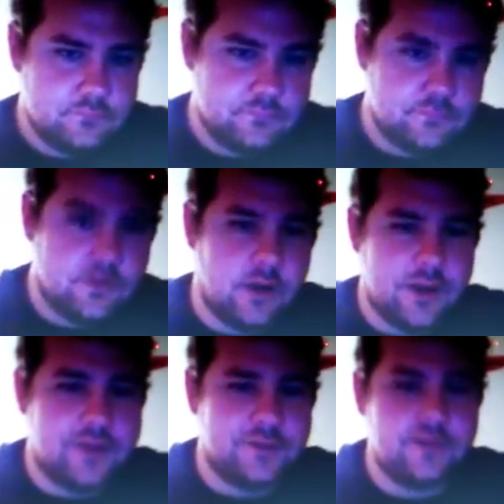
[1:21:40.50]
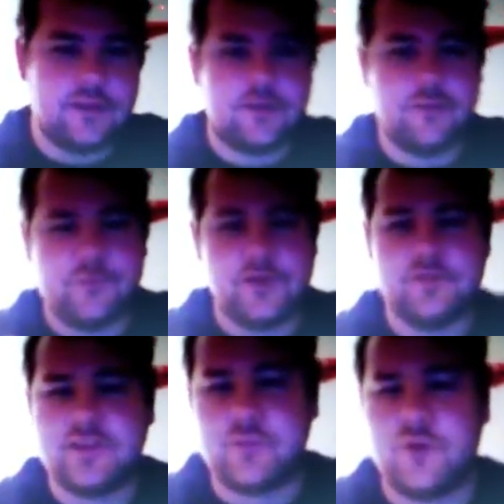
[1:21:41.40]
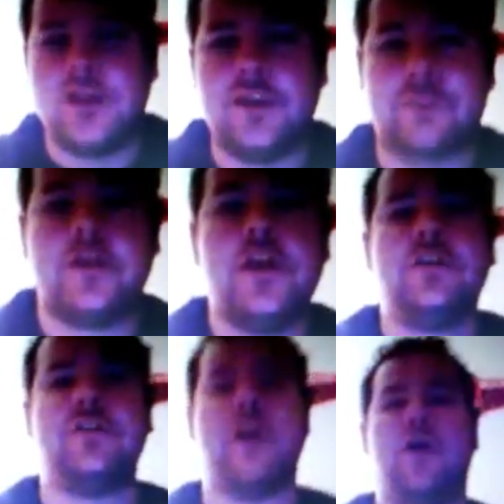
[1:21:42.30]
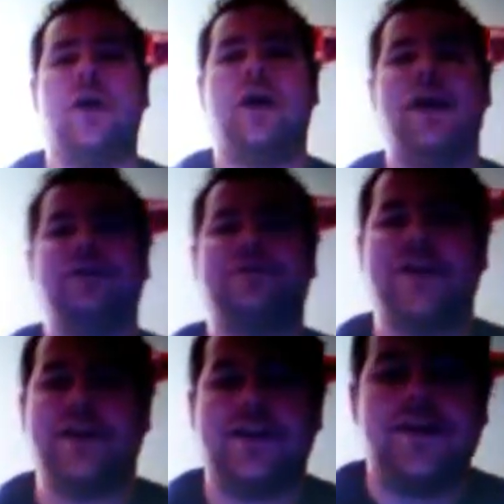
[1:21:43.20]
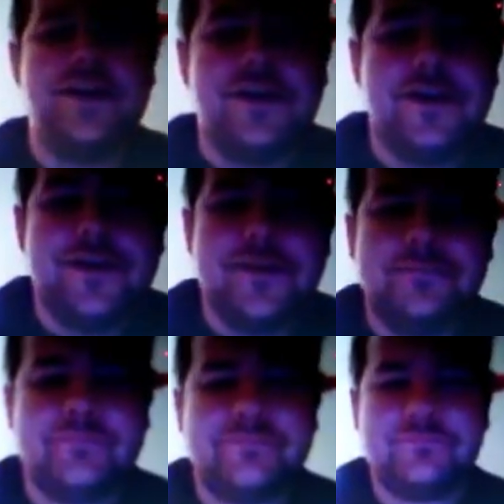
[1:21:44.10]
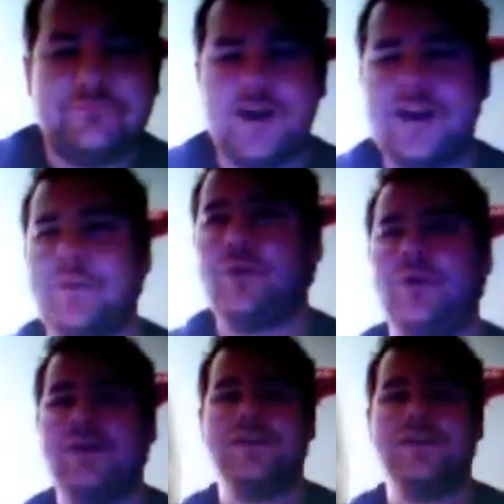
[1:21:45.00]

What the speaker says: All right, good for you, Dick Moranis. So I think my number one.